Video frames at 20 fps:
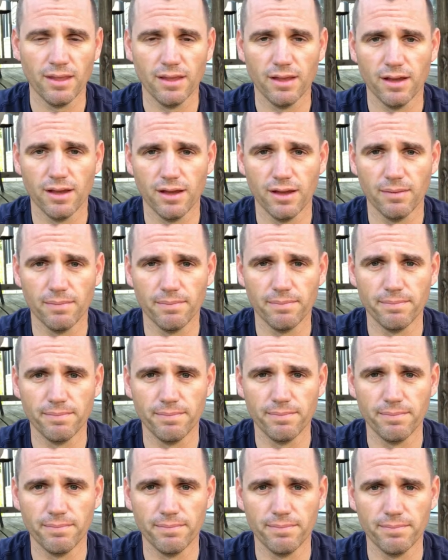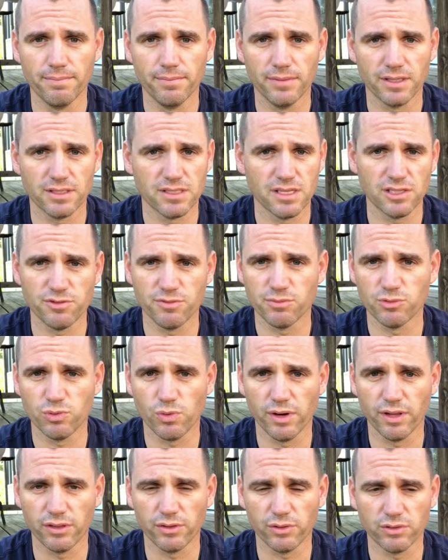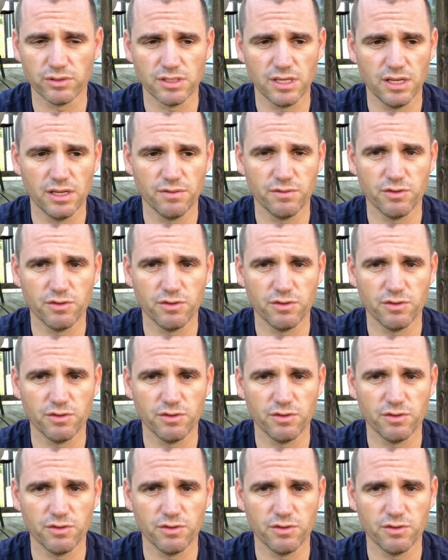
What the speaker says: Like I said, it's from 2013.